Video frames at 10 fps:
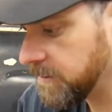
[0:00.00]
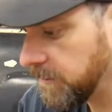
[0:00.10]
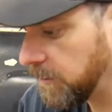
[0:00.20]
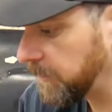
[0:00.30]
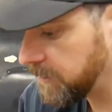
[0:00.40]
a
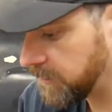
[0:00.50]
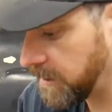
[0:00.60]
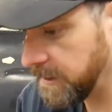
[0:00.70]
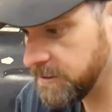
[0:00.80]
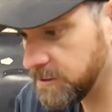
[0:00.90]
little bit
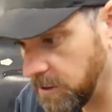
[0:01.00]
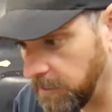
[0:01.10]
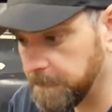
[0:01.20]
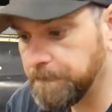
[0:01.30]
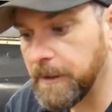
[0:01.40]
dry.
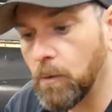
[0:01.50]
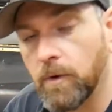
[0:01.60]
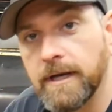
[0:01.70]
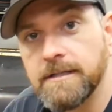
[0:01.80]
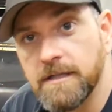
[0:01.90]
So
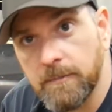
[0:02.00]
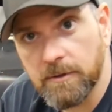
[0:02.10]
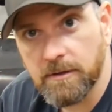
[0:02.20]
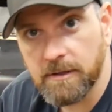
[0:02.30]
what I typically